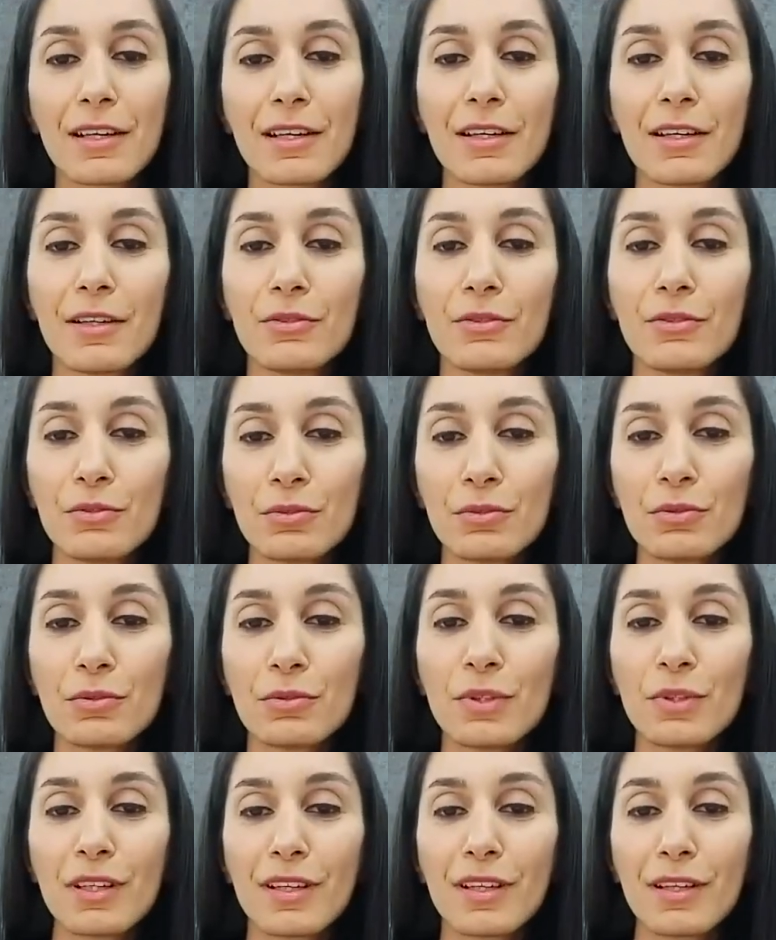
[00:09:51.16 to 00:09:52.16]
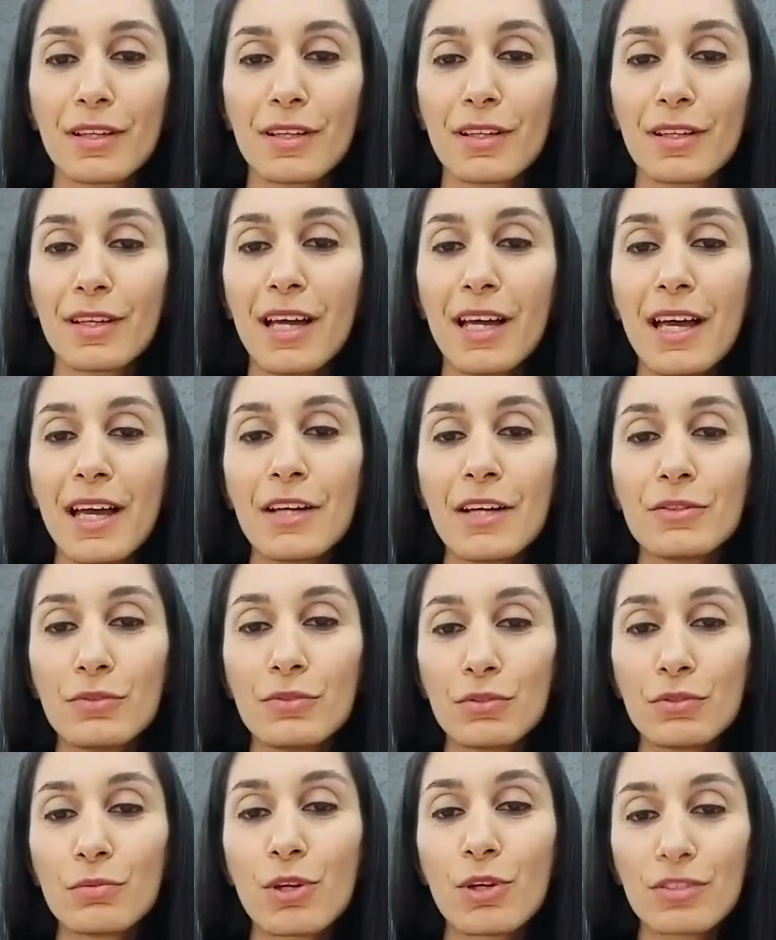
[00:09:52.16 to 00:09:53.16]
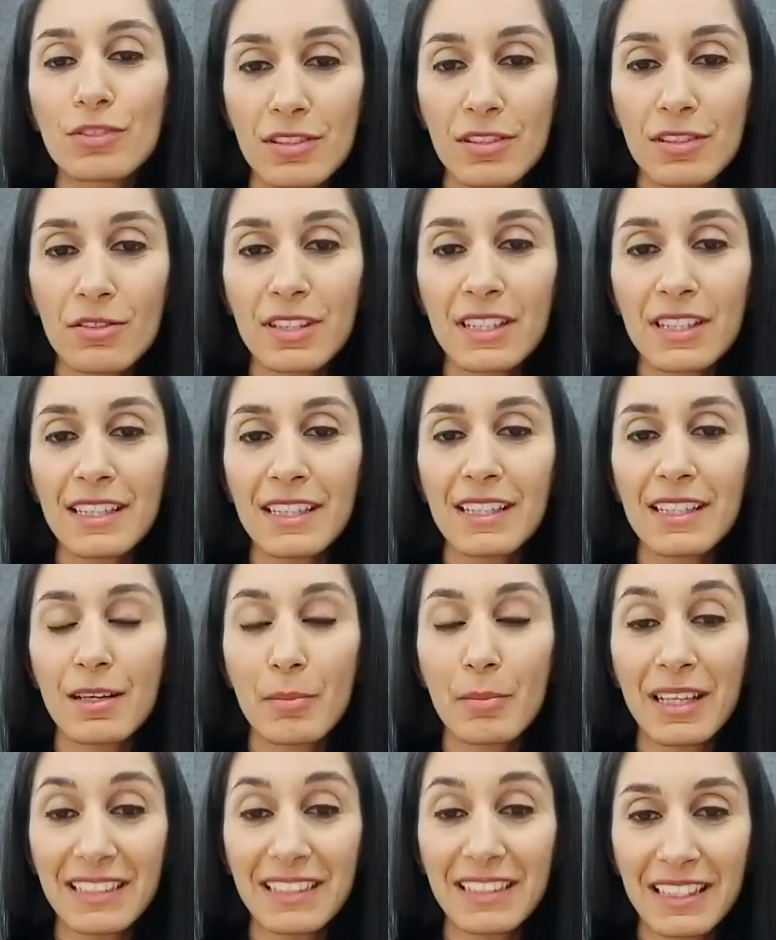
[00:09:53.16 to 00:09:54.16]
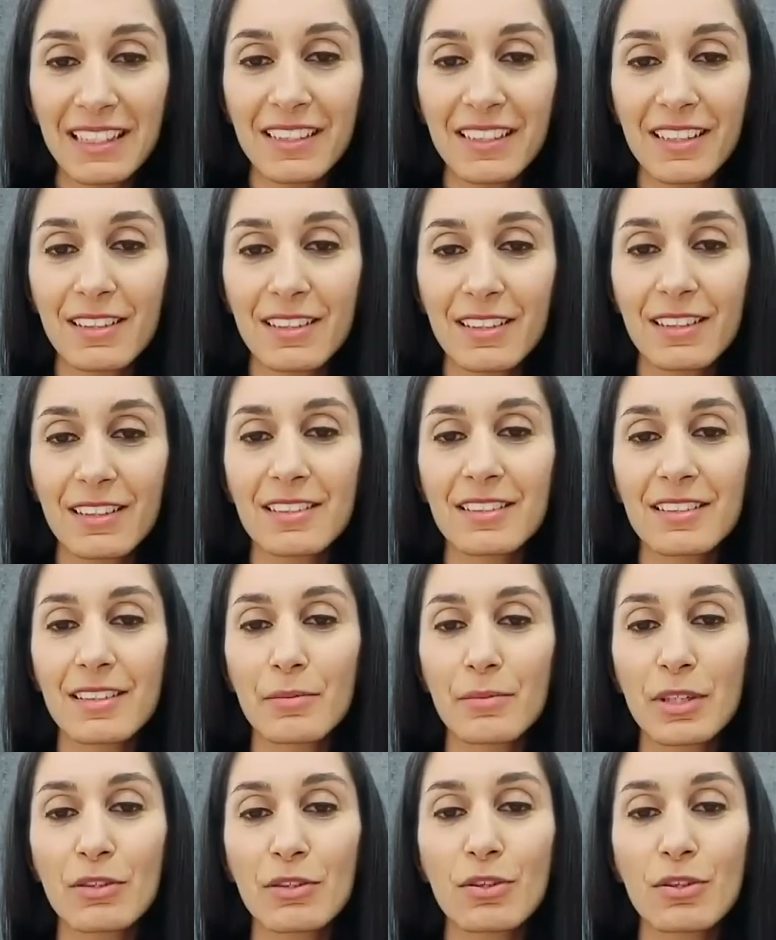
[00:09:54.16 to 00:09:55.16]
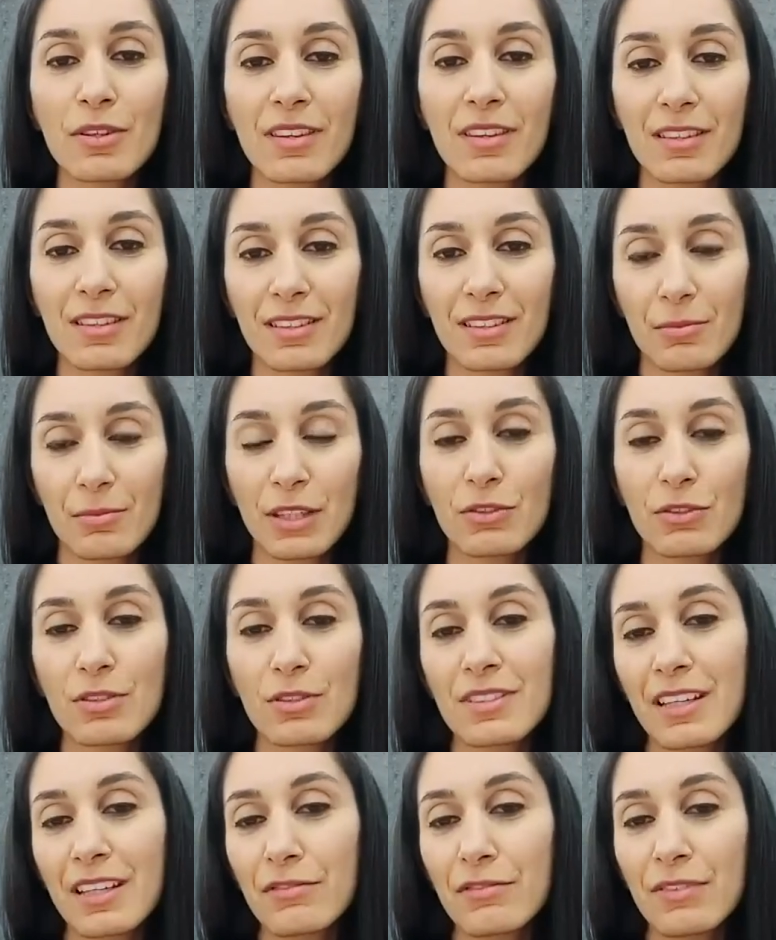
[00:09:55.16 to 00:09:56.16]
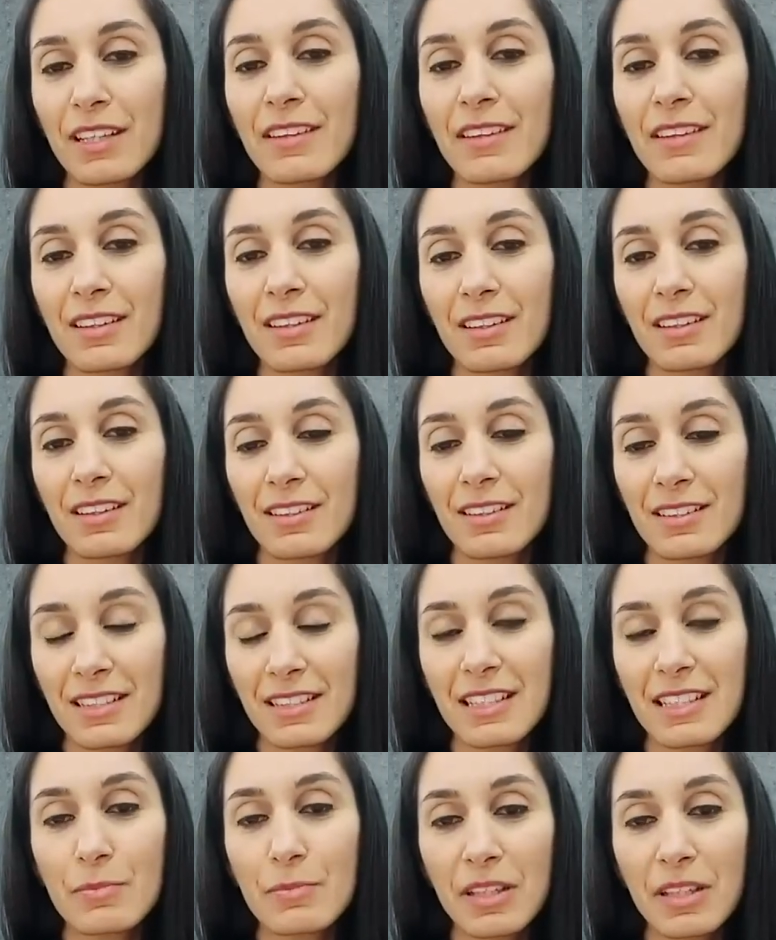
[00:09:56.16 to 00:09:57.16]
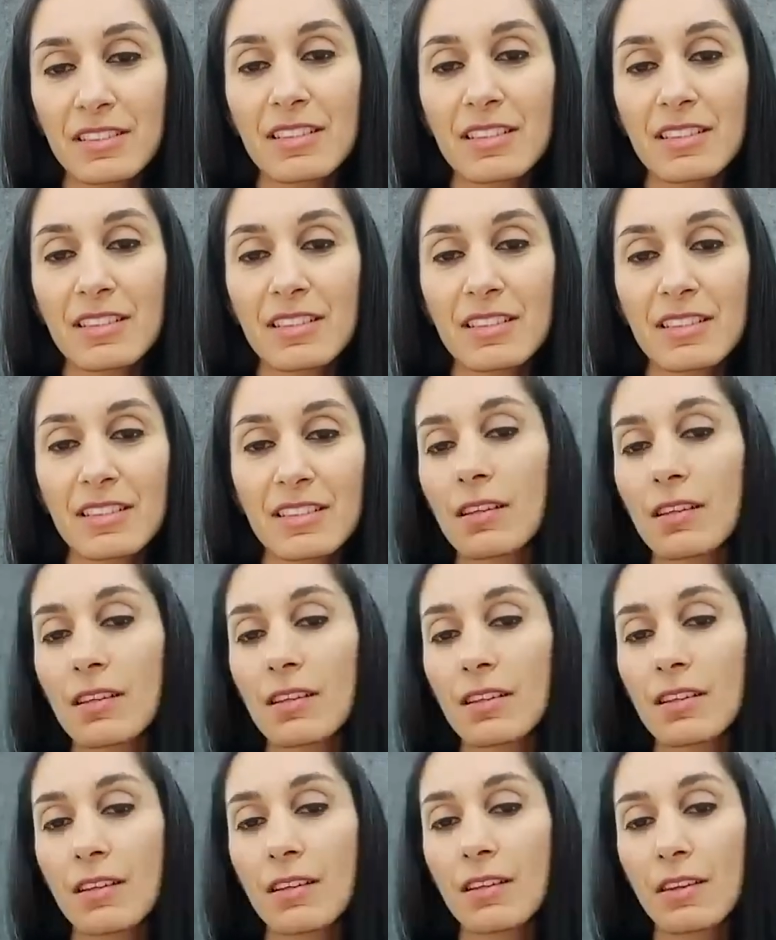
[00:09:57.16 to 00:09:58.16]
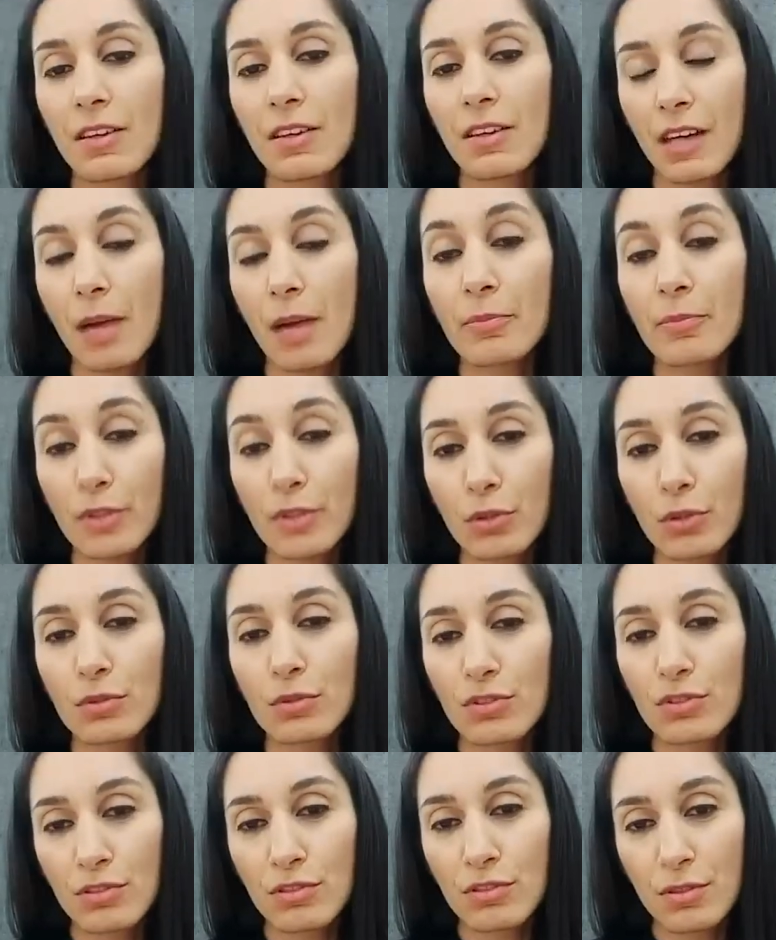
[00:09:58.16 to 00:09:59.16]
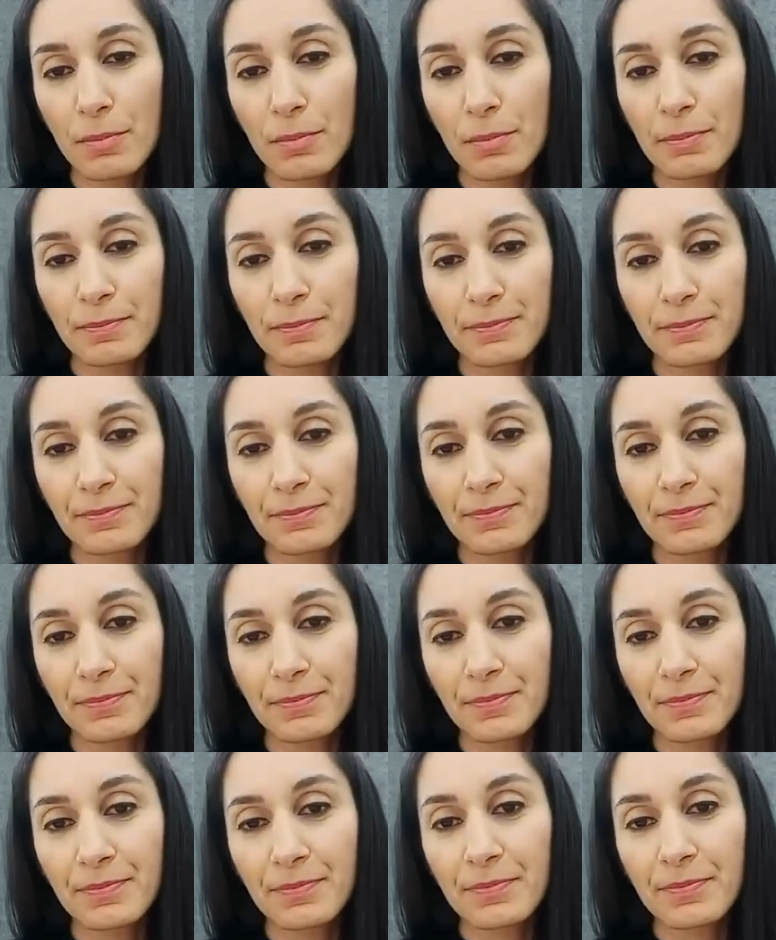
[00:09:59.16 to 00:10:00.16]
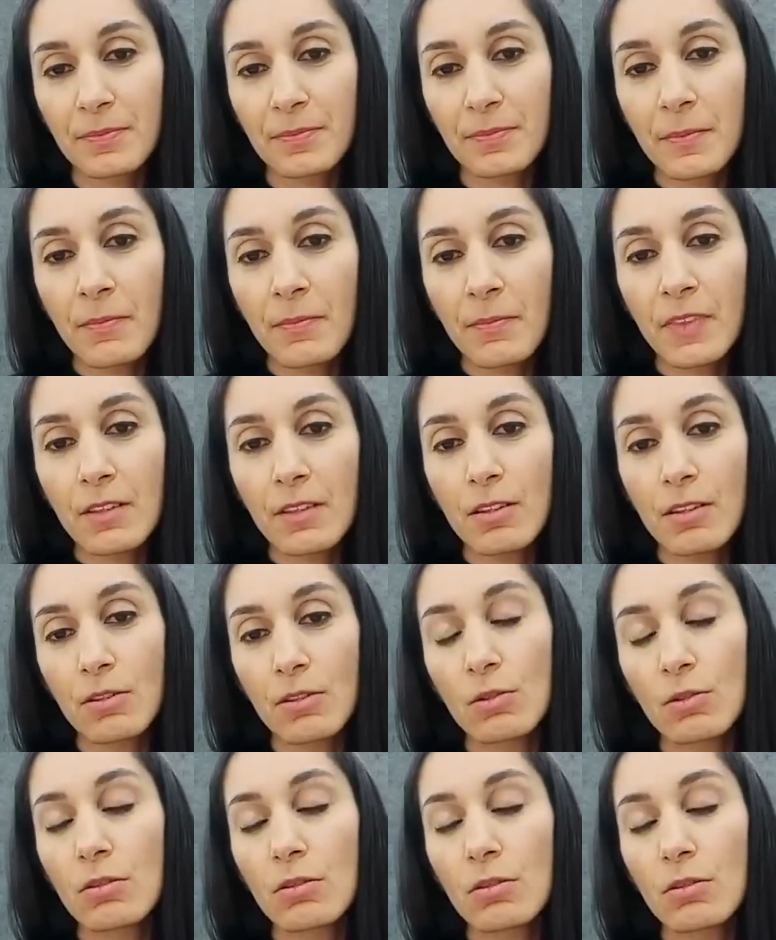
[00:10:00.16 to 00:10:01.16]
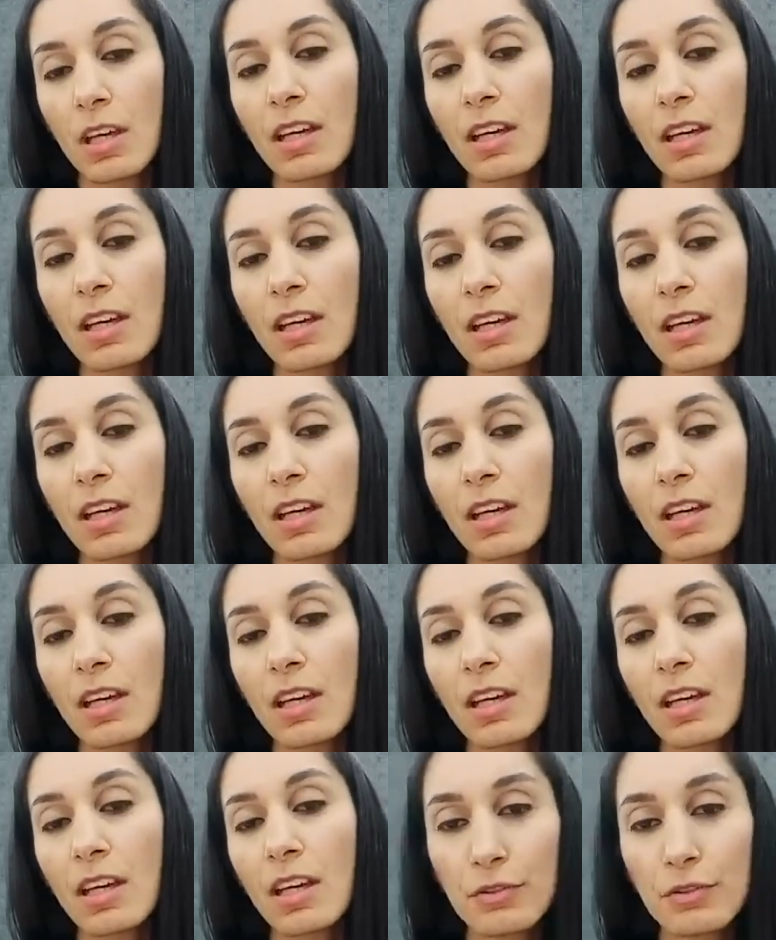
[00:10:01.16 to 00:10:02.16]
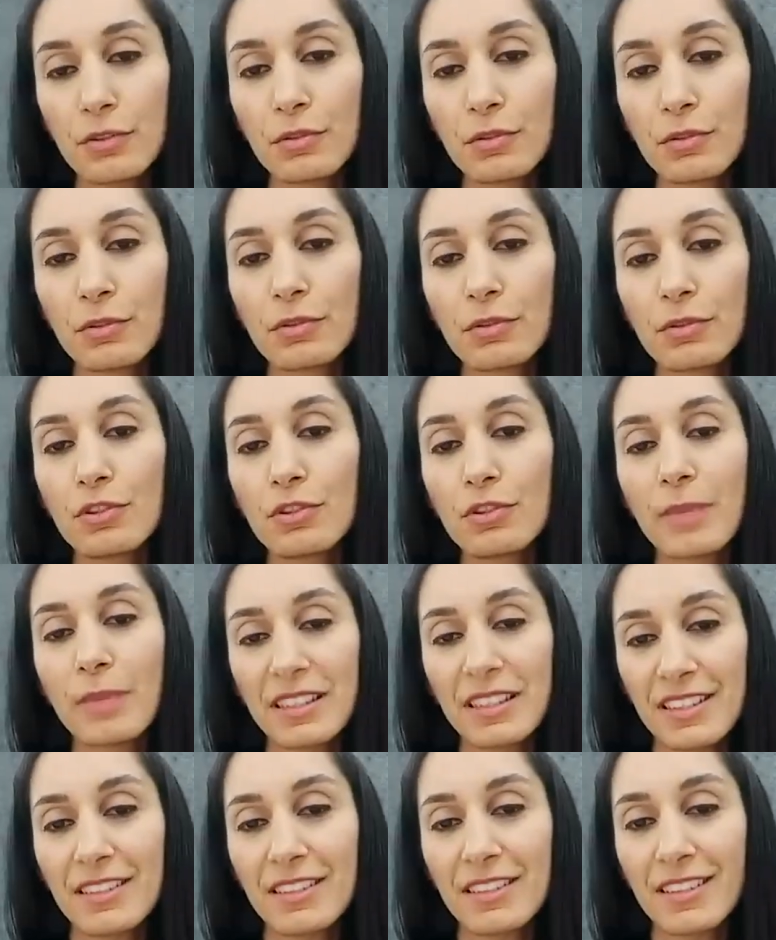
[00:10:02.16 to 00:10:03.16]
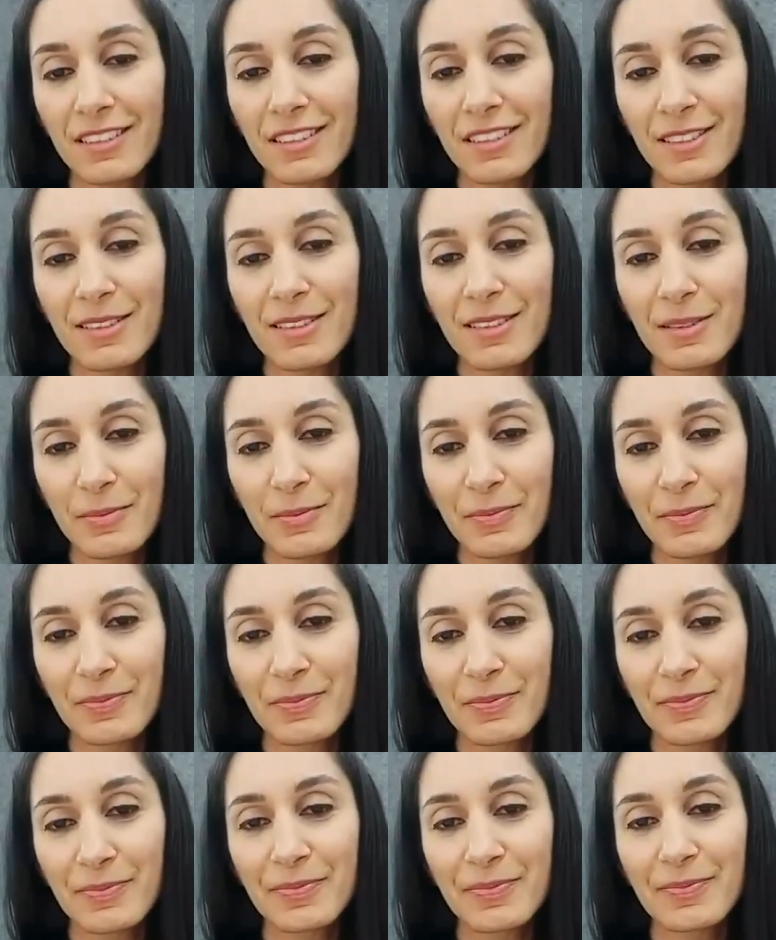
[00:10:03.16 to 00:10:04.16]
new Montessori materials, because they feel these materials are aligned with their approach. So they come back to you for new materials.